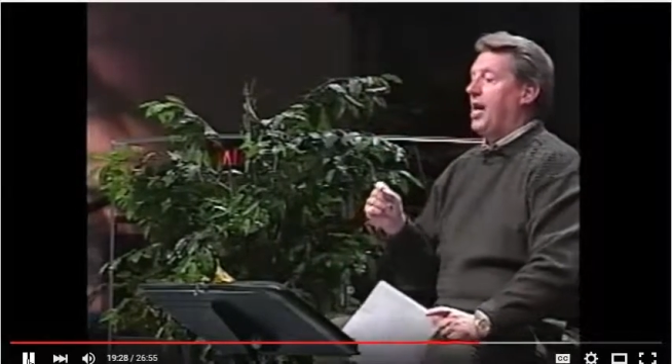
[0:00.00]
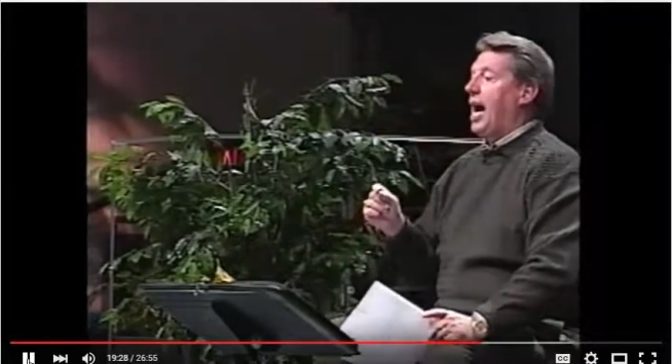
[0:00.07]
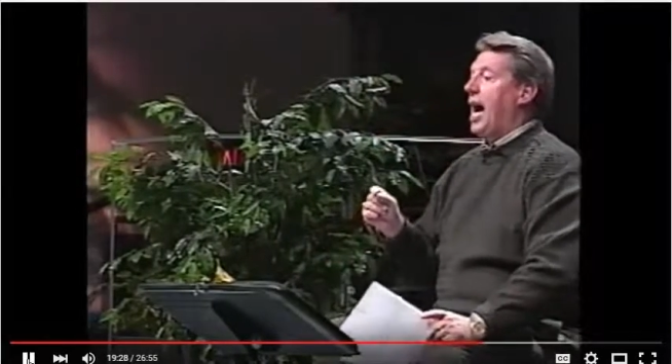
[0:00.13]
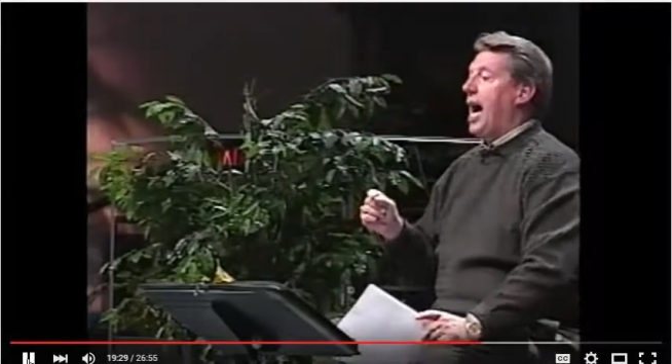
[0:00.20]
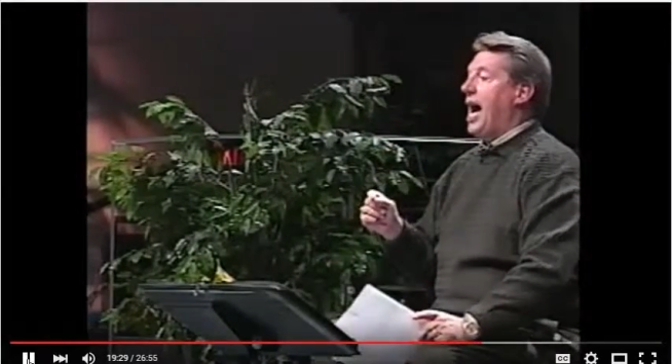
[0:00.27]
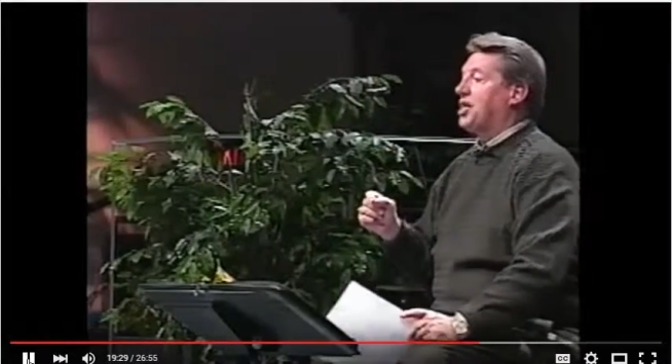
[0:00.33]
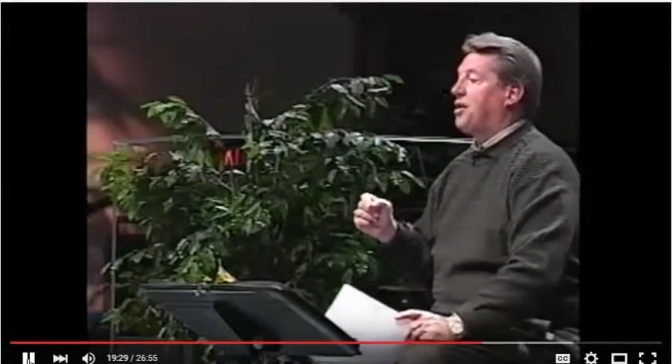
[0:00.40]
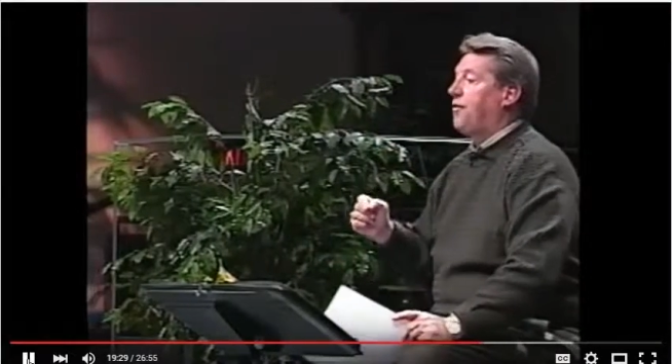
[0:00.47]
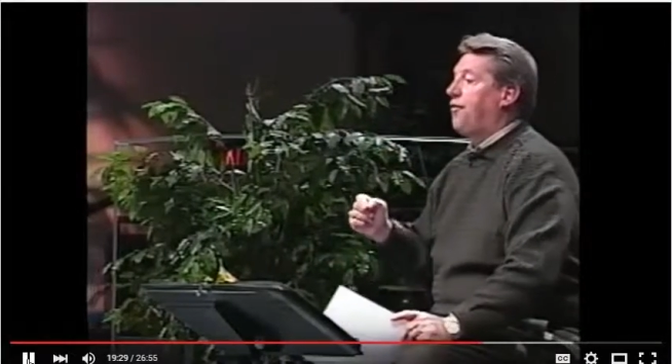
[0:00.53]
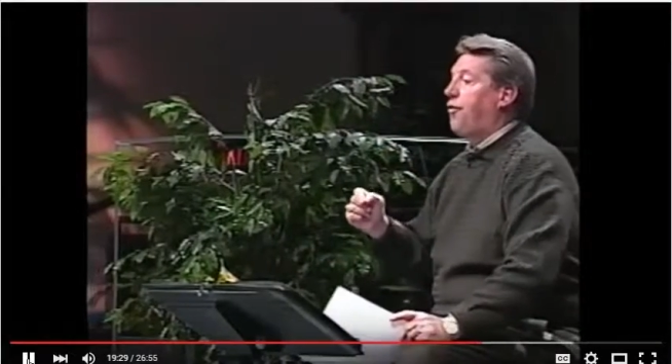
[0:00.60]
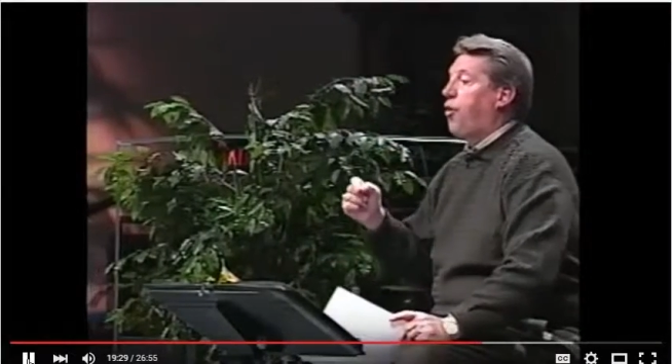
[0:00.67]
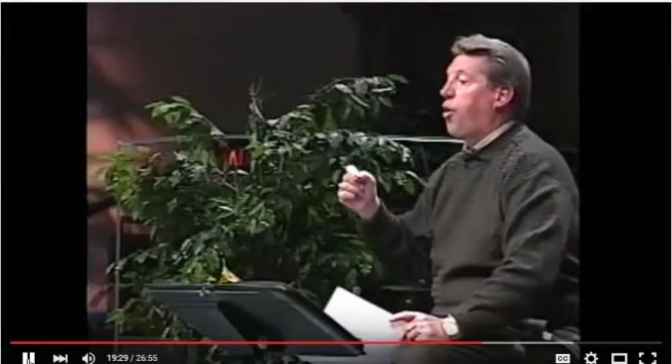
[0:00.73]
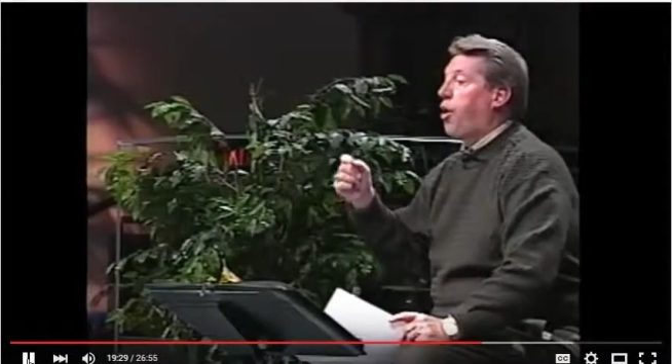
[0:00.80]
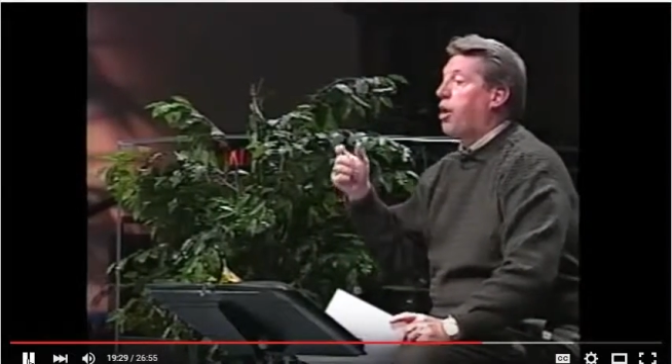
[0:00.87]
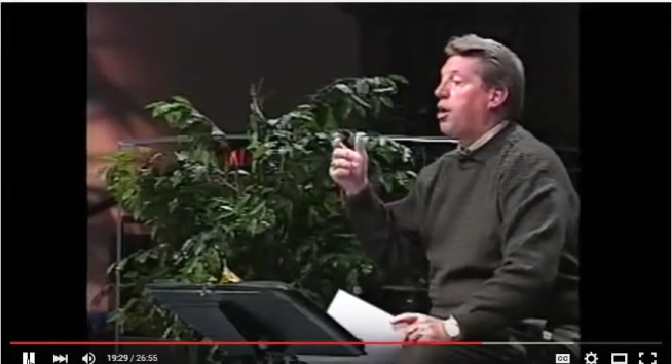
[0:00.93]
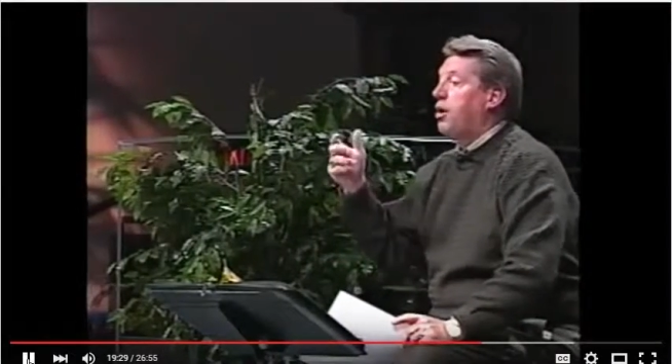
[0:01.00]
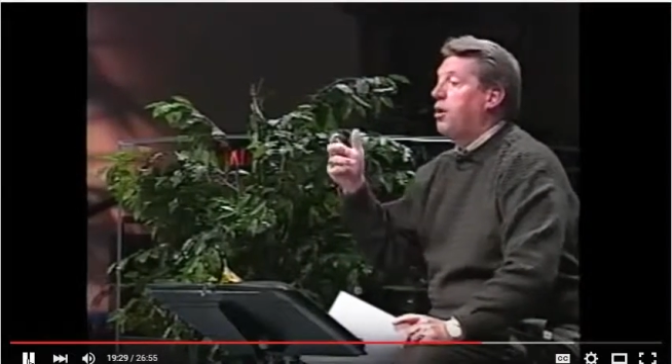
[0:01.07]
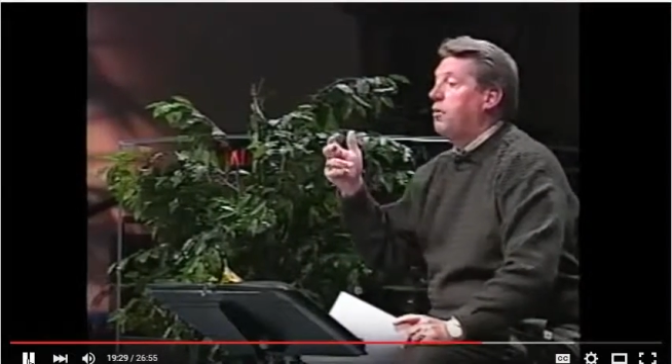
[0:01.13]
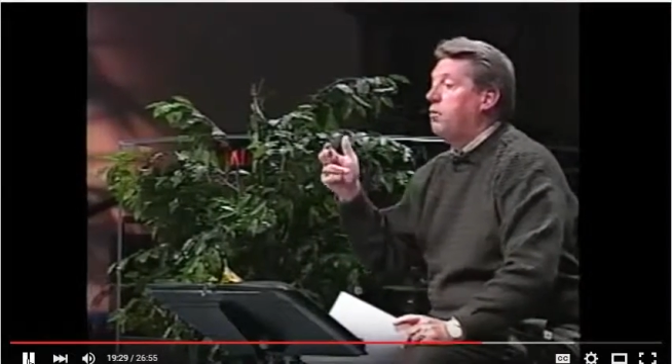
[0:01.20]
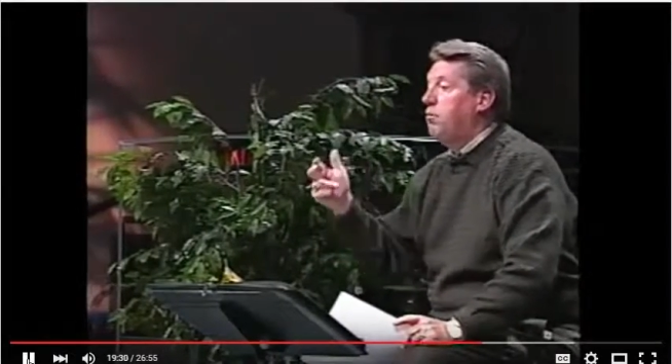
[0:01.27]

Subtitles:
ask for